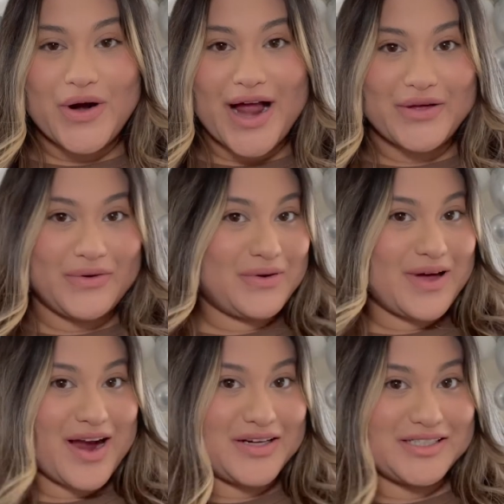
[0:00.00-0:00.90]
at GOOGOO
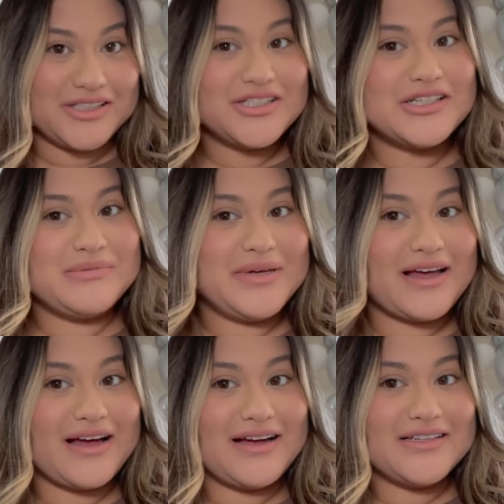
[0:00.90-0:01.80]
Hair Extensions,
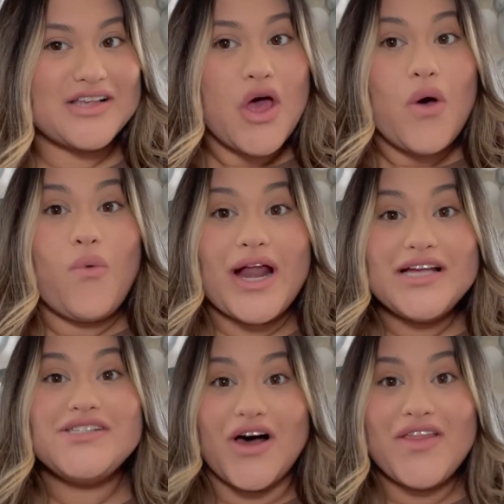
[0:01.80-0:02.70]
because when I
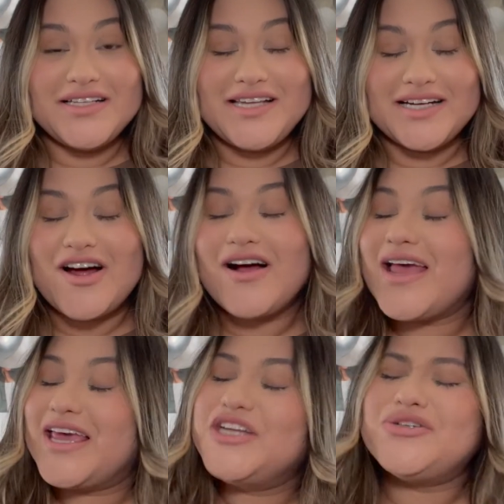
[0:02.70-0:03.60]
saw that TikTok, I
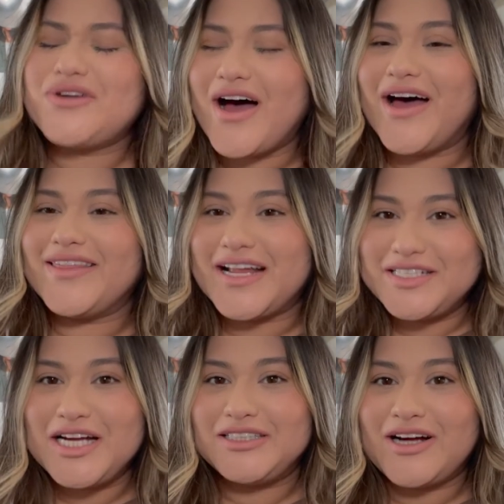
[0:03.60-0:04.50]
kid you not, that
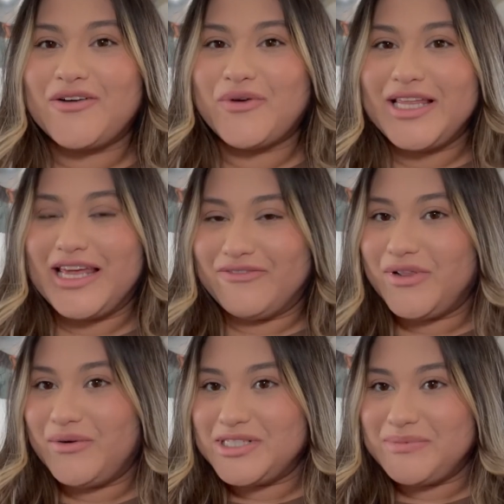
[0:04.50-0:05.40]
TikTok really
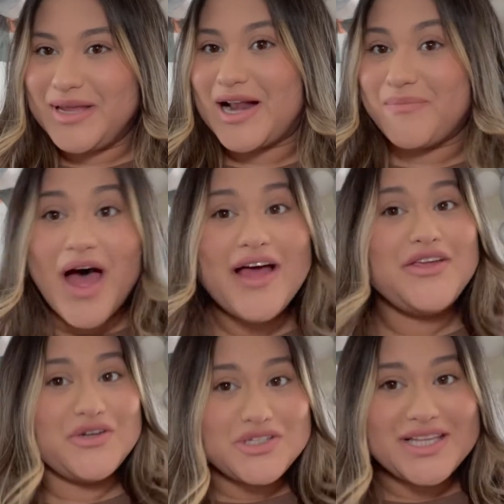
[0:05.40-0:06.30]
influenced me. And I'm not
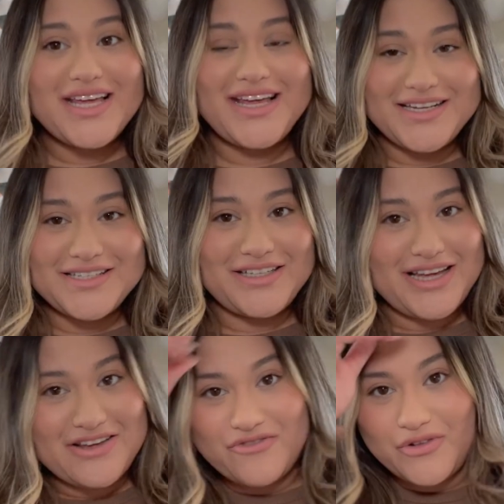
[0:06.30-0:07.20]
usually easily
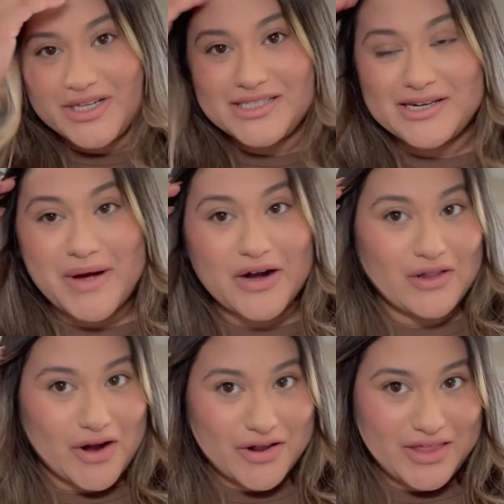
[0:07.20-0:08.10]
influenced about a
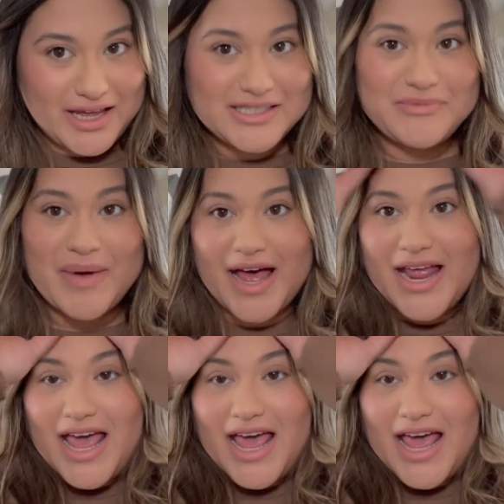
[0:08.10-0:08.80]
lot of things, but